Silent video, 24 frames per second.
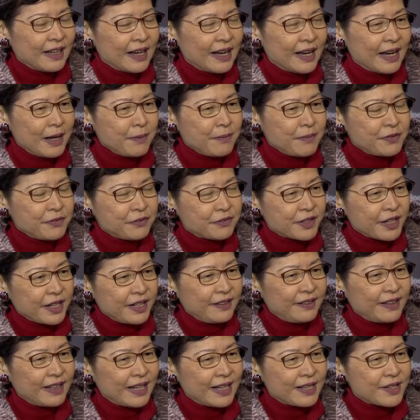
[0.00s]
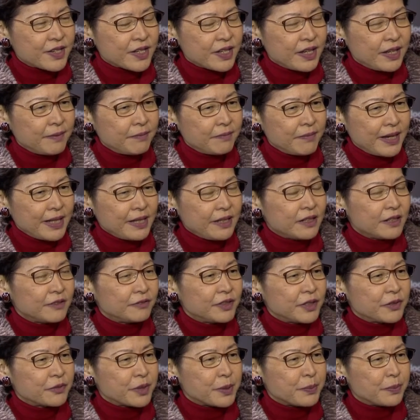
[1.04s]
I'm afraid that in many
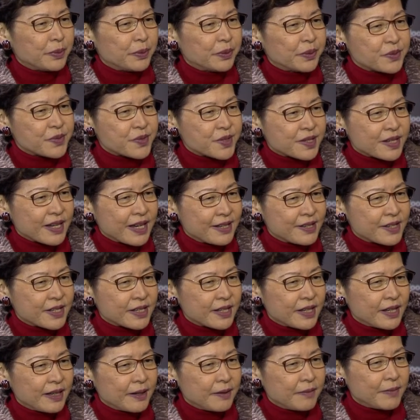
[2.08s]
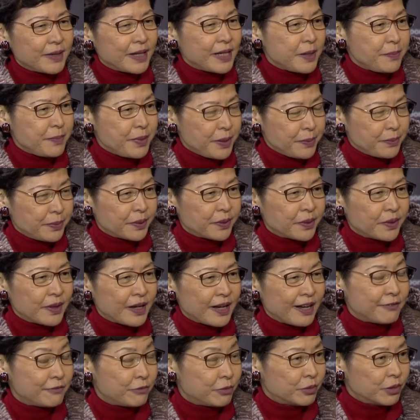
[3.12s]
of the reports that many people have